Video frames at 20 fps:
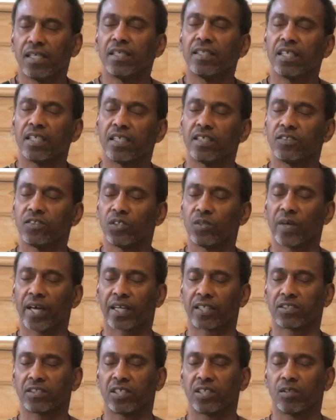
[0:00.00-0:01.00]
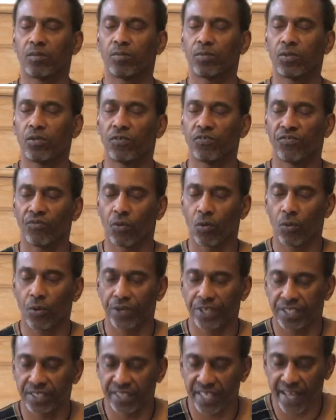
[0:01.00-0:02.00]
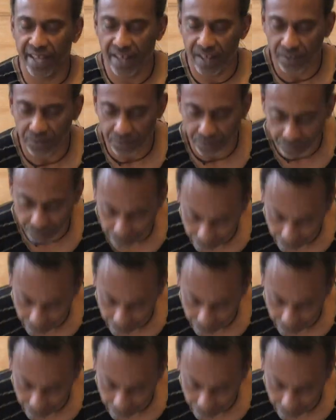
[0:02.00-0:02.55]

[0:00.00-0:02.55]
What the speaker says: Then as you exhale, pull forward and down.